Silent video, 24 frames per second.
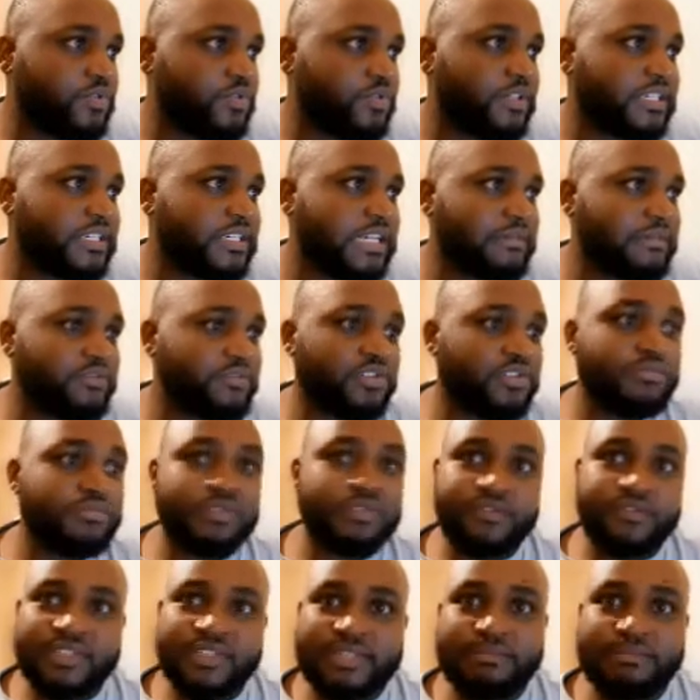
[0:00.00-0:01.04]
when it comes to your
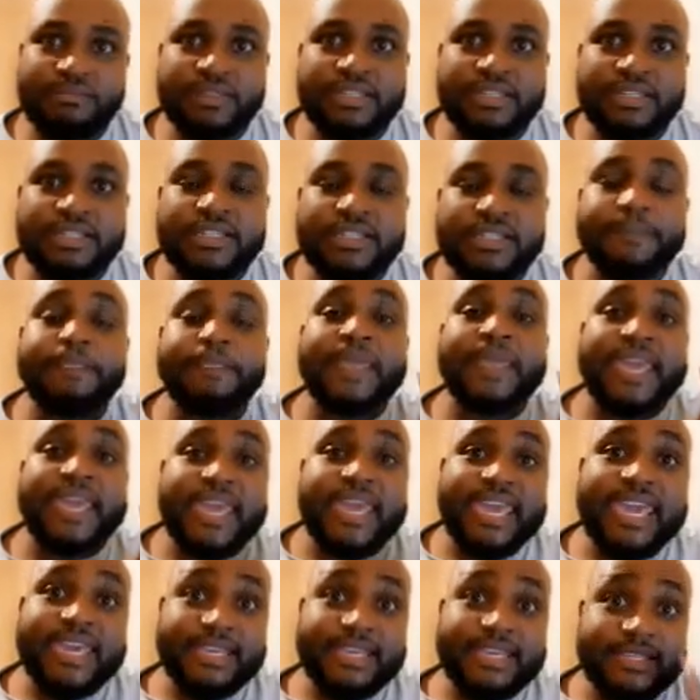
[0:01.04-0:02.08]
profitability
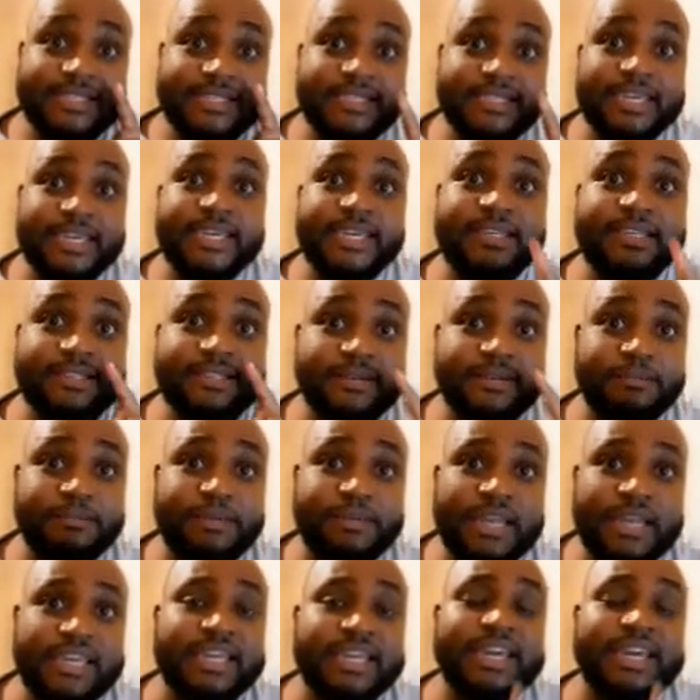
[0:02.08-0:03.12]
as a
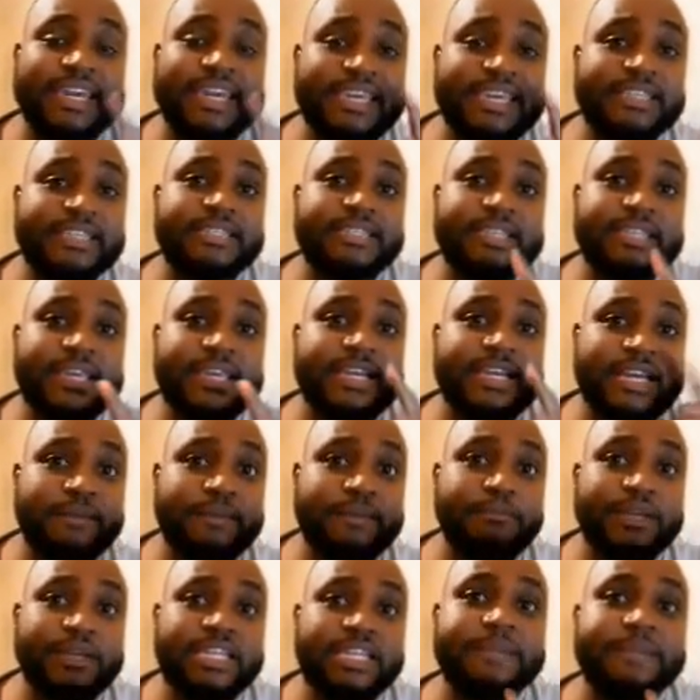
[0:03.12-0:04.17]
supplier, as a
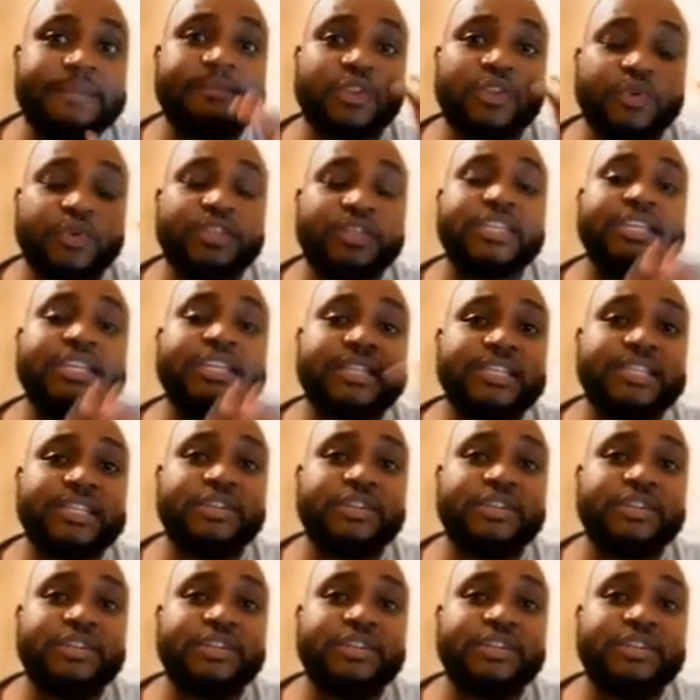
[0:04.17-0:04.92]
company within the